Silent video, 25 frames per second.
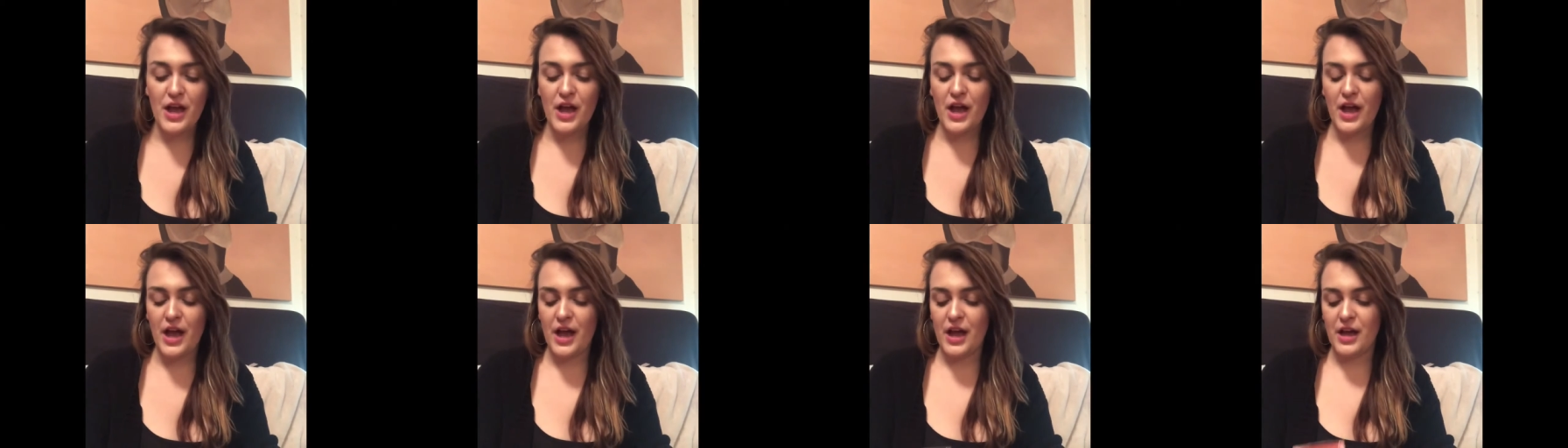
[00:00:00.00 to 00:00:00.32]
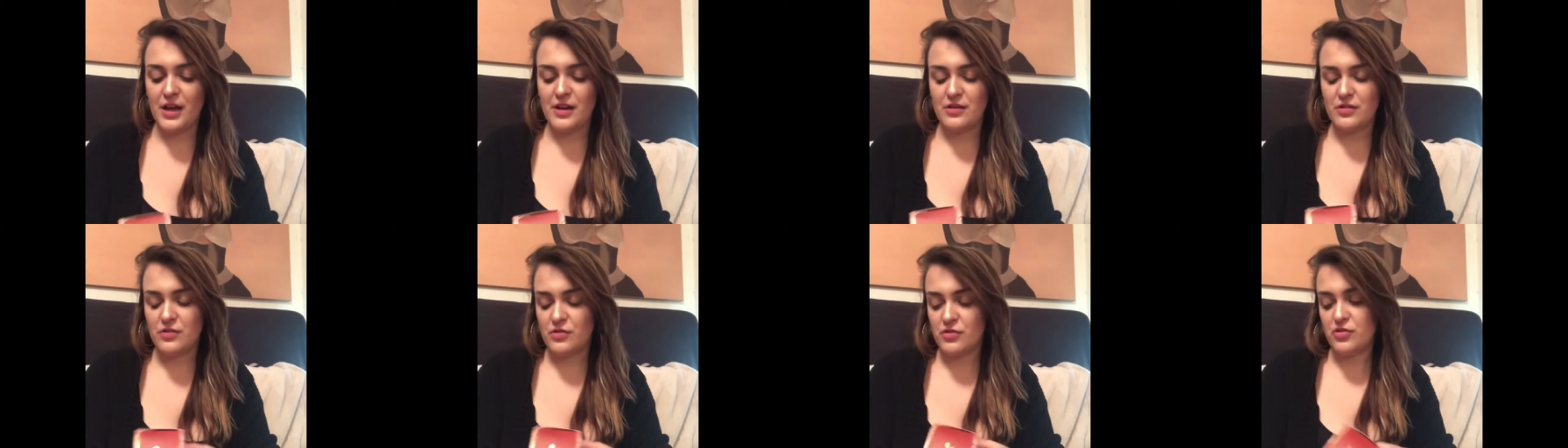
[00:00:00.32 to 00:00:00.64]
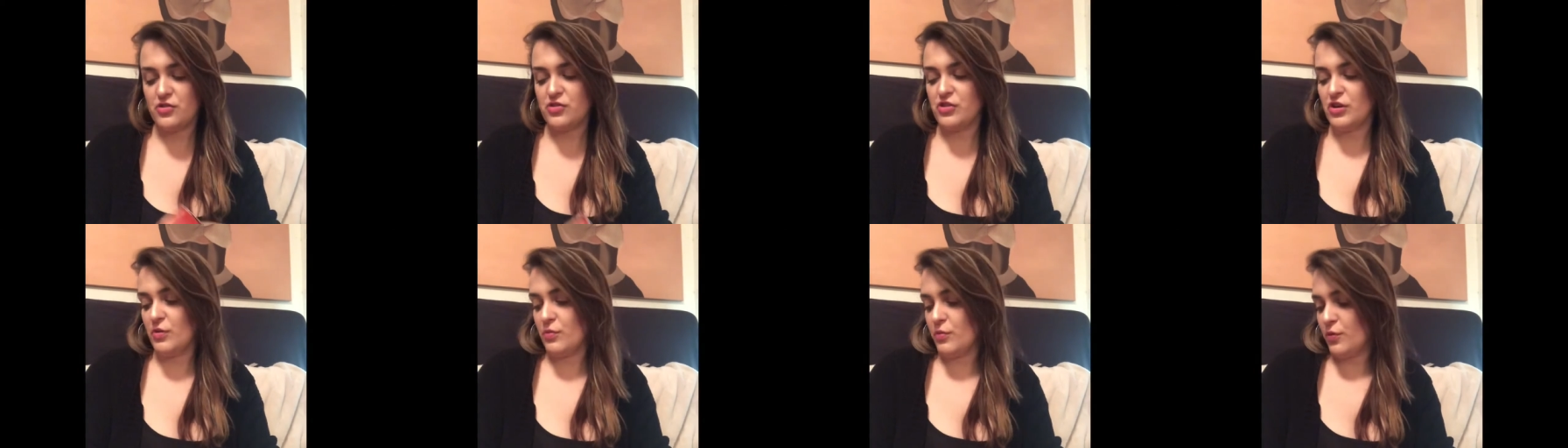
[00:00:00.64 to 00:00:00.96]
And
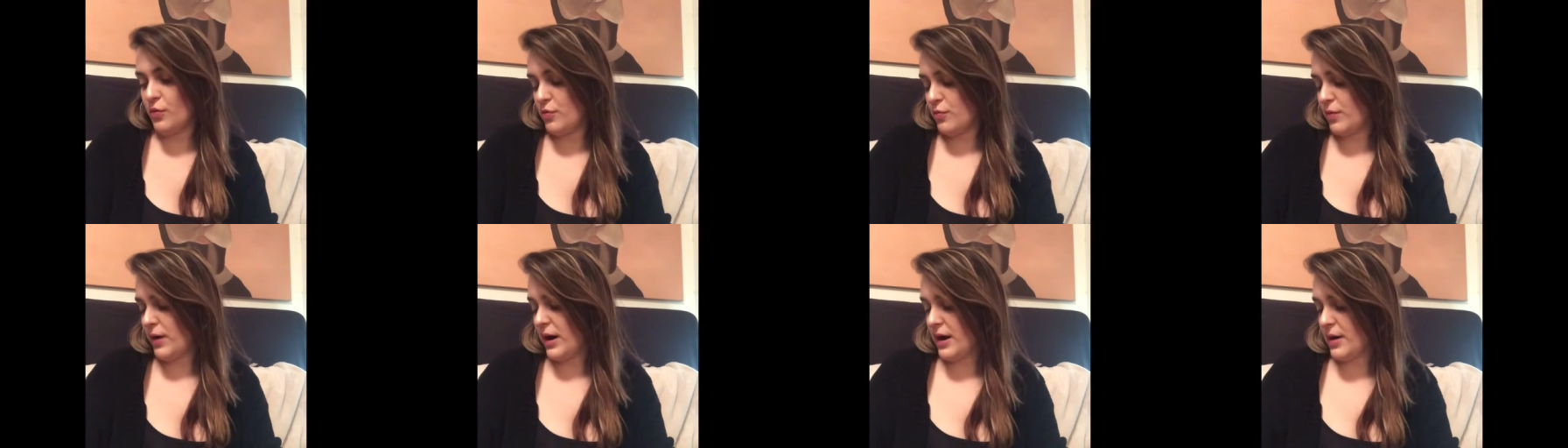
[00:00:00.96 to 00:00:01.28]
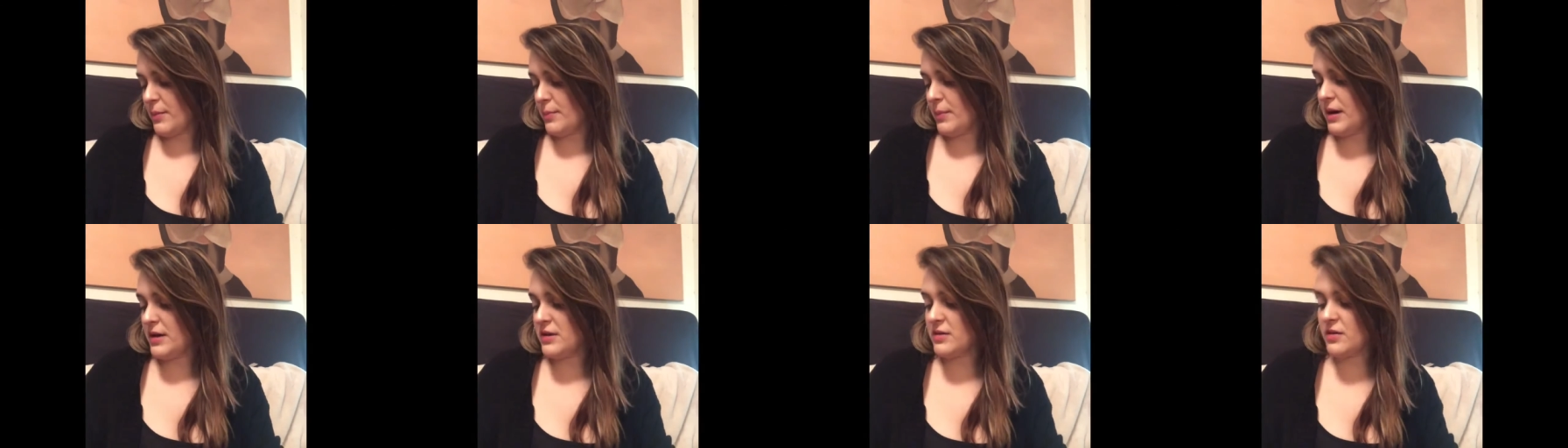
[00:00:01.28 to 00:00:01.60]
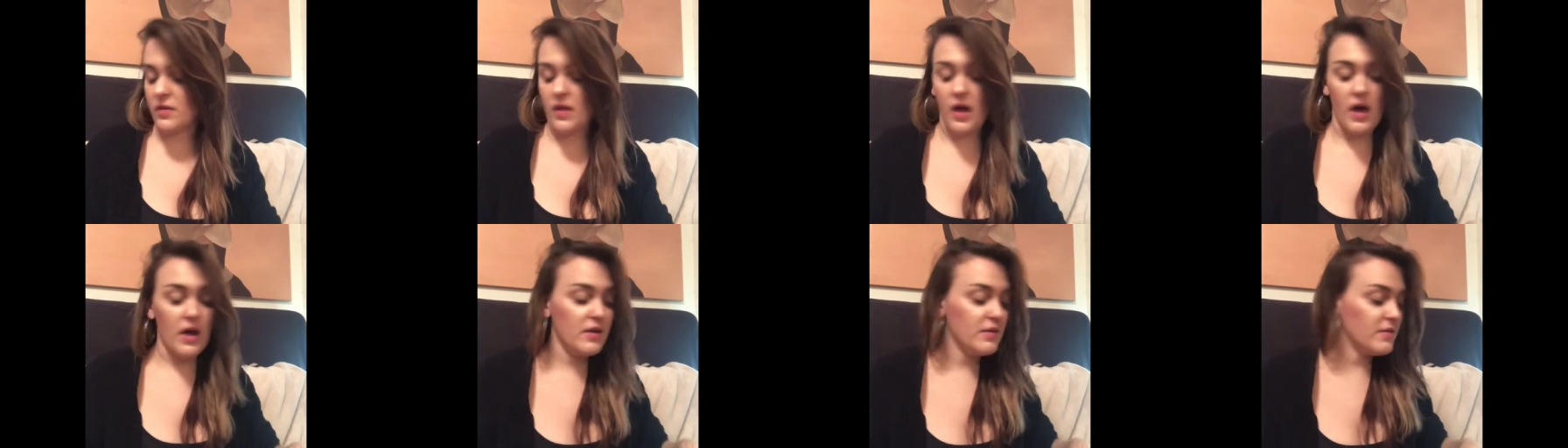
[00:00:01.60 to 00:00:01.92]
she will recommend a
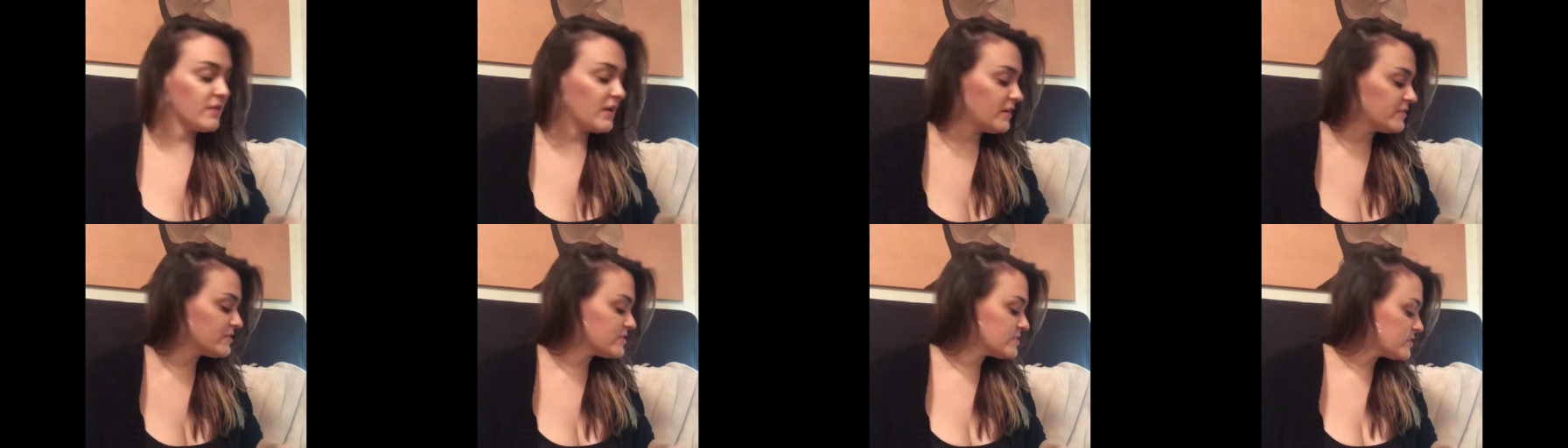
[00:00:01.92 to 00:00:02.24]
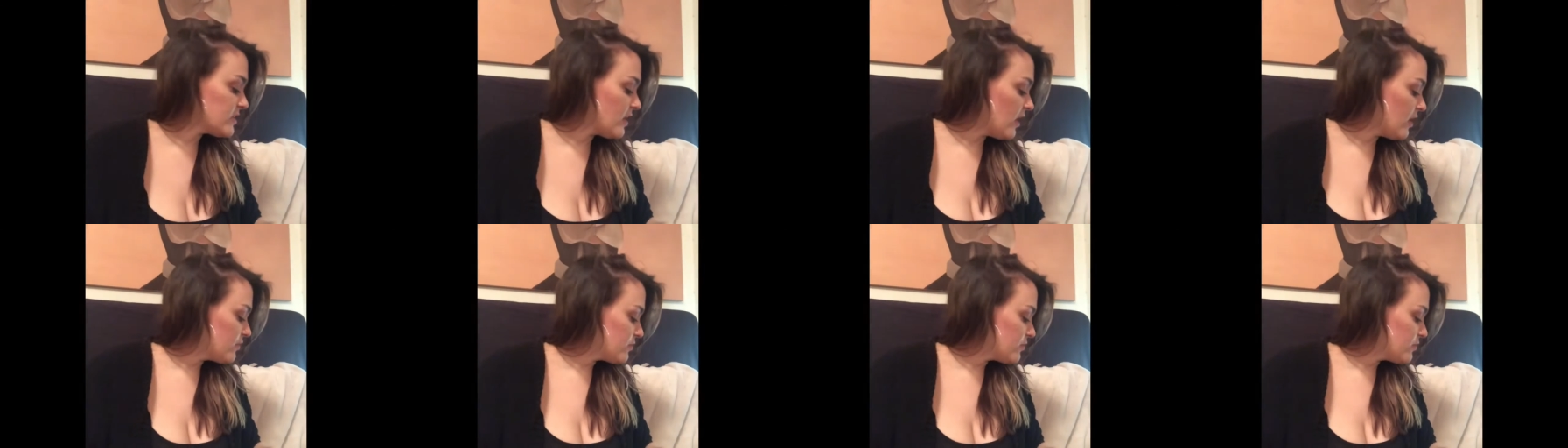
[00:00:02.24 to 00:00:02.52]
lot of that stuff.